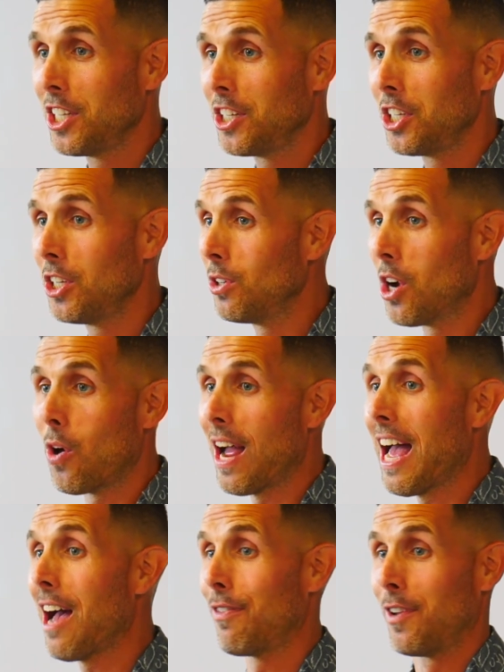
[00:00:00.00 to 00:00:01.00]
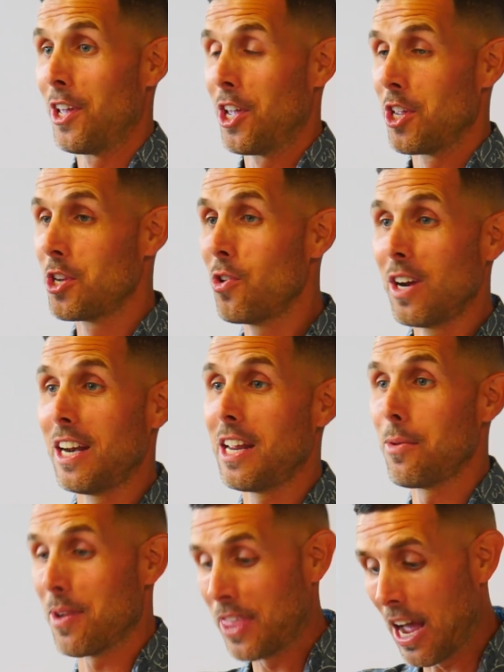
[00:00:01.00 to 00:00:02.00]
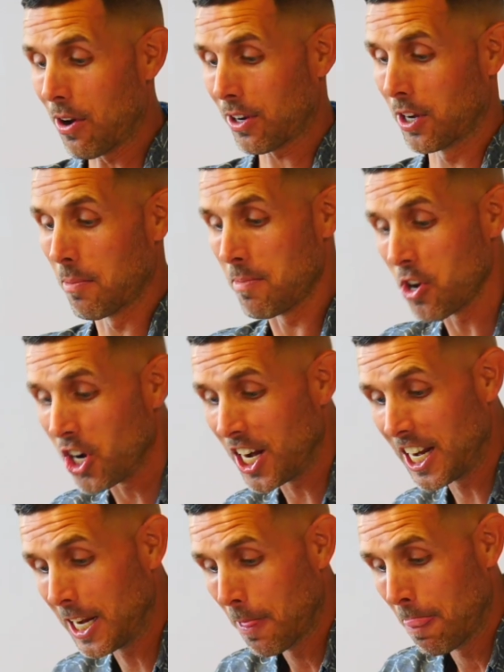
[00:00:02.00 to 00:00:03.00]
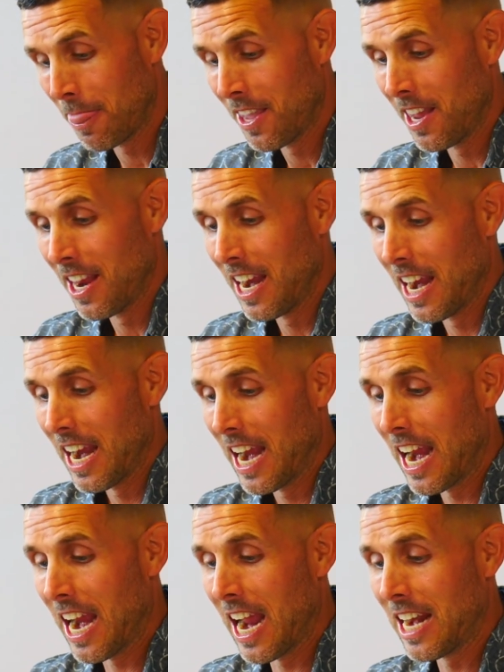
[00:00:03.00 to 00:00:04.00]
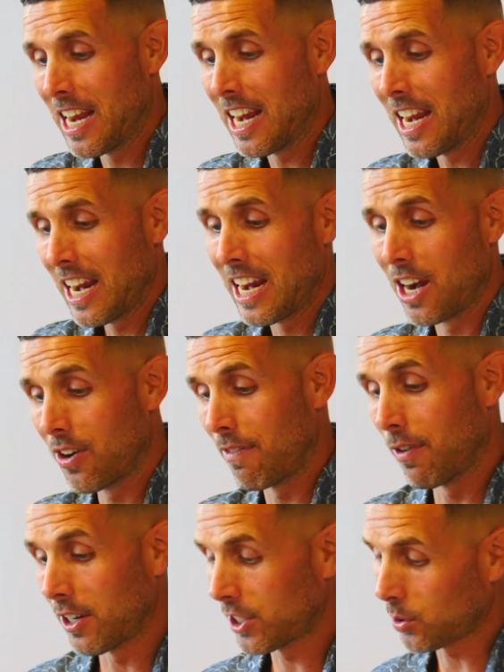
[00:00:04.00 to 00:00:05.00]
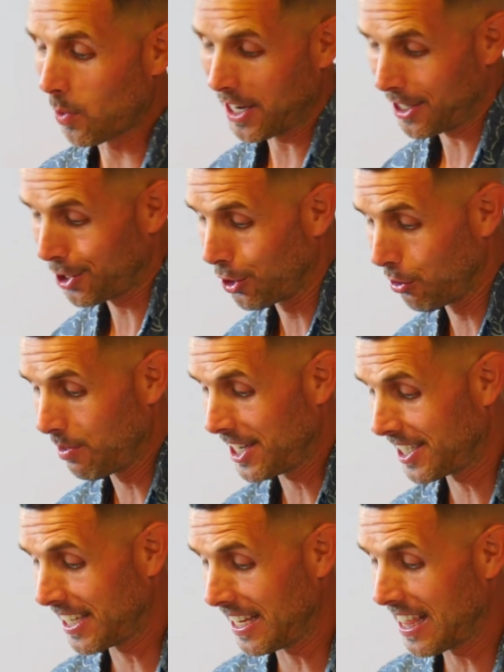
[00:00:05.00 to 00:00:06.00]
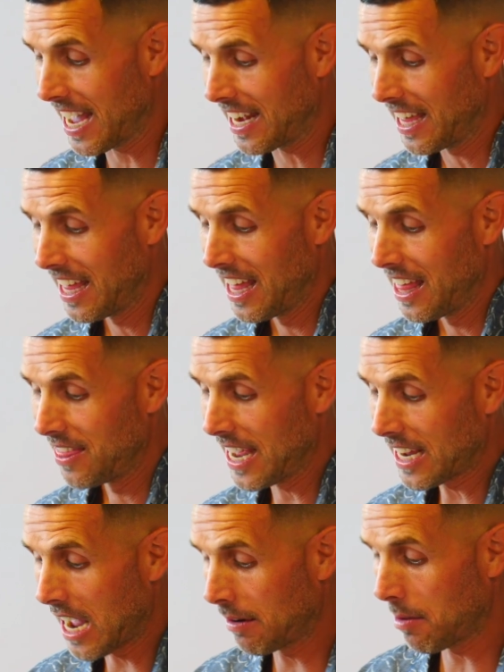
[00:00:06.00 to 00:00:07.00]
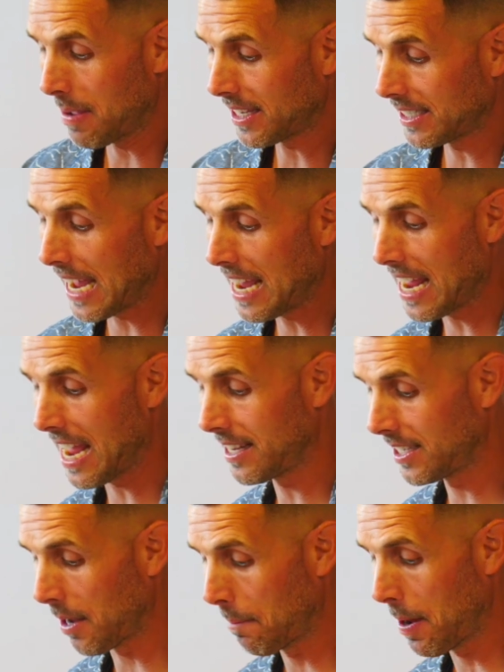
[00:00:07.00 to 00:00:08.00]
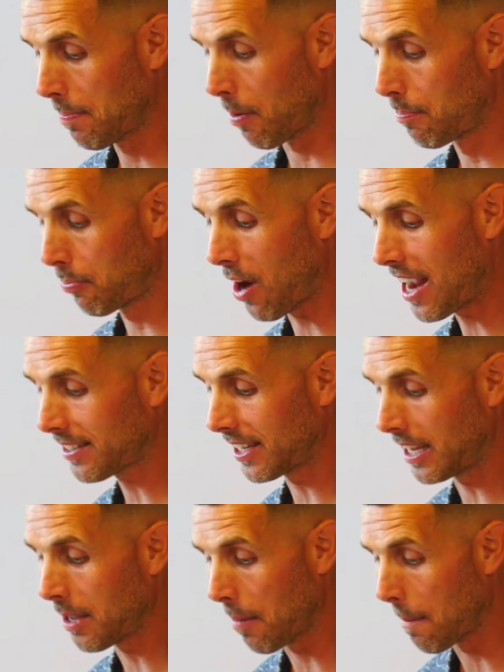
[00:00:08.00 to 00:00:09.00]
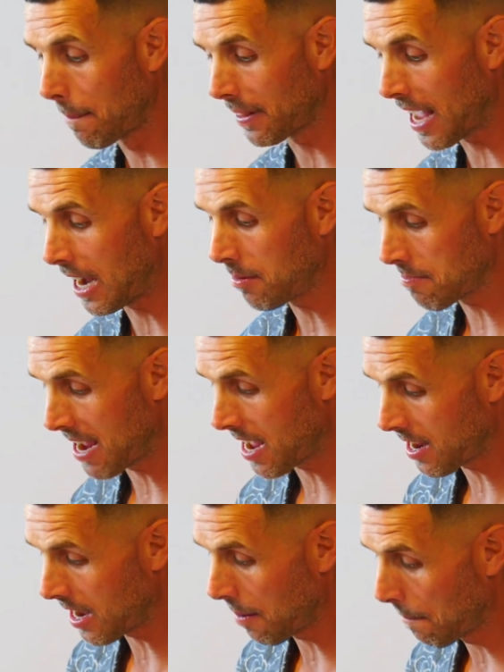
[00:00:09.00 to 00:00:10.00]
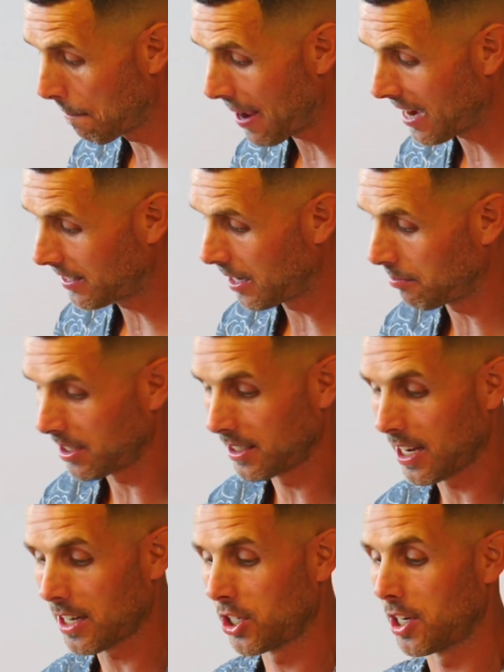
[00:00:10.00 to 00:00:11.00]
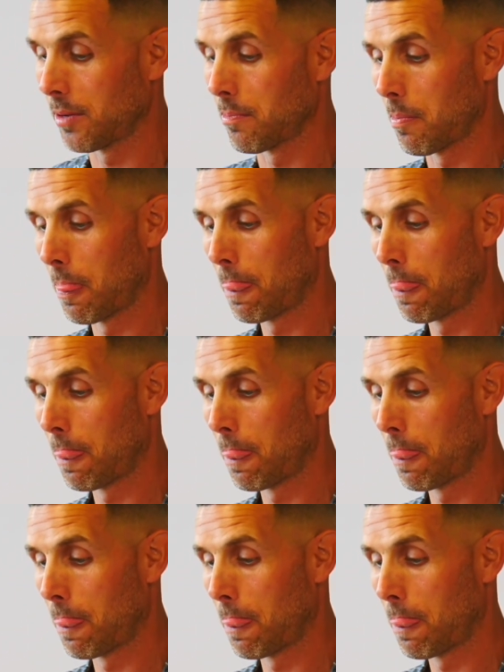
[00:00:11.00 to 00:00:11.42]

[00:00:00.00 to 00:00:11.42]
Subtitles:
You don't have unity without community. And here in verse 22, we see that they come to Bethsaida and some people brought to him a blind man and begged him to touch him.